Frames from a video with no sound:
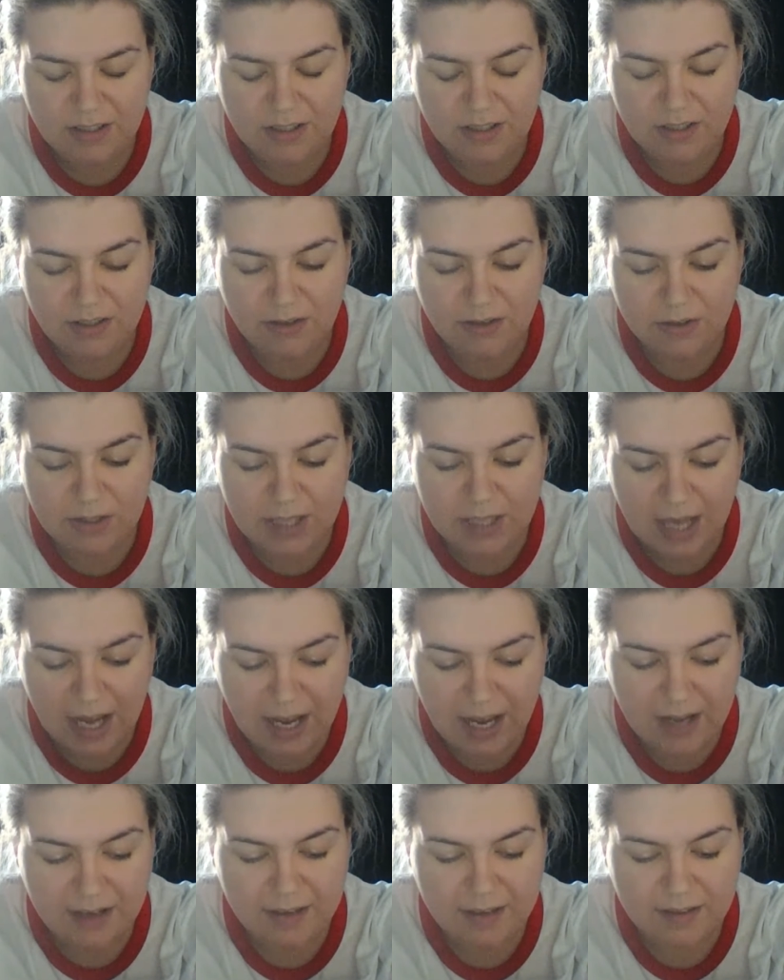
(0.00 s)
you
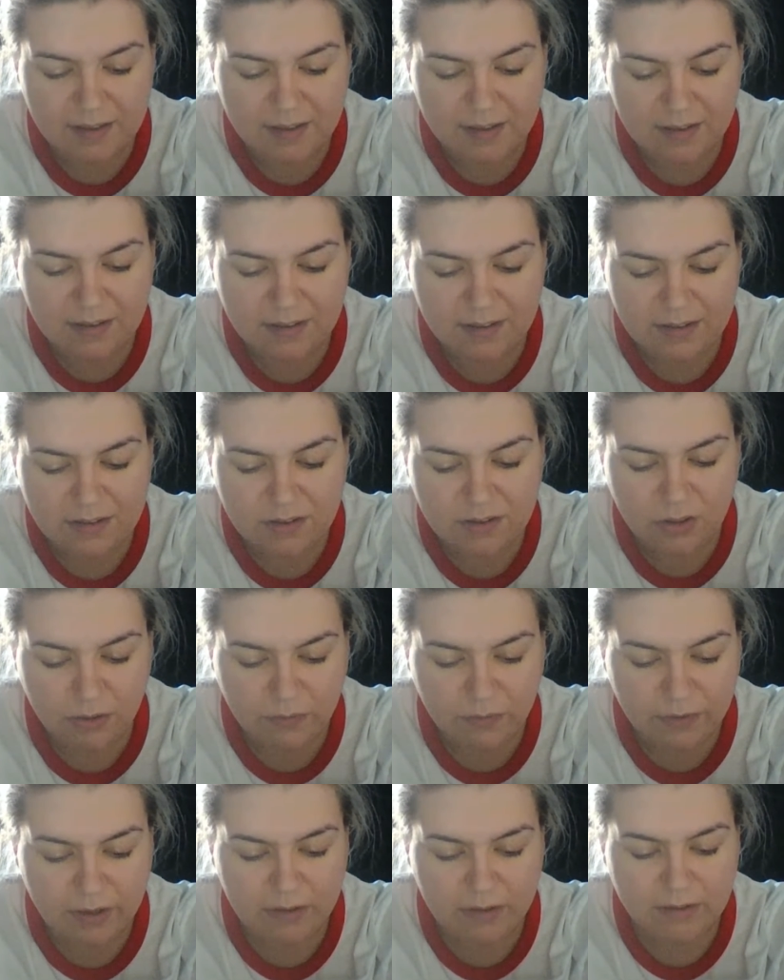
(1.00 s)
can't turn
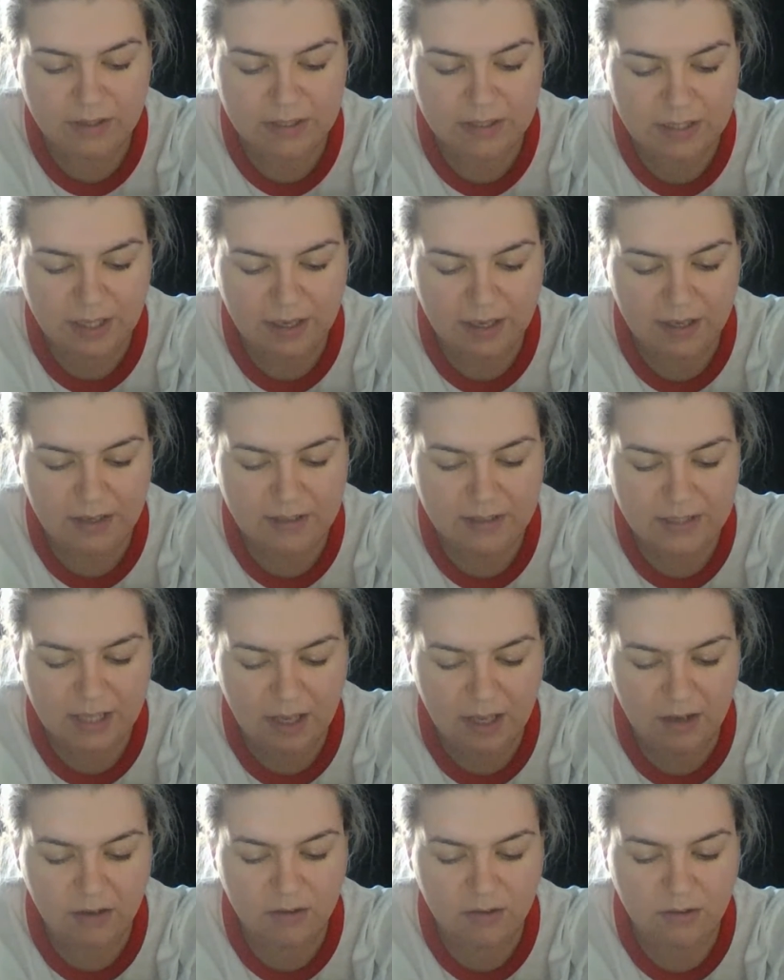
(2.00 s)
around and
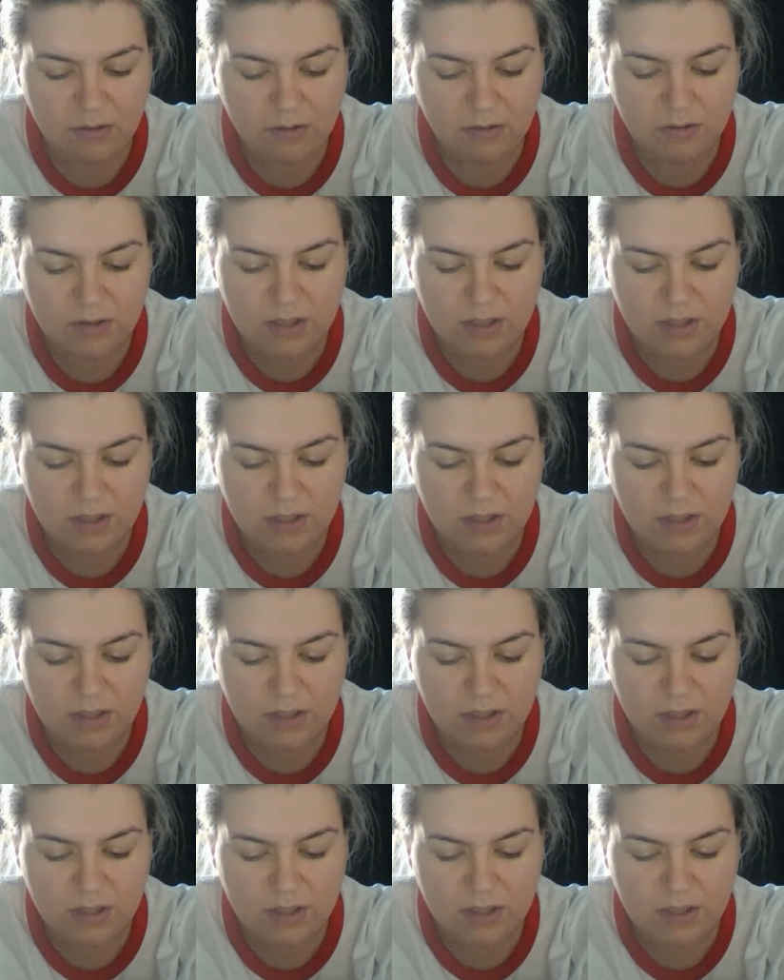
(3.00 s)
tell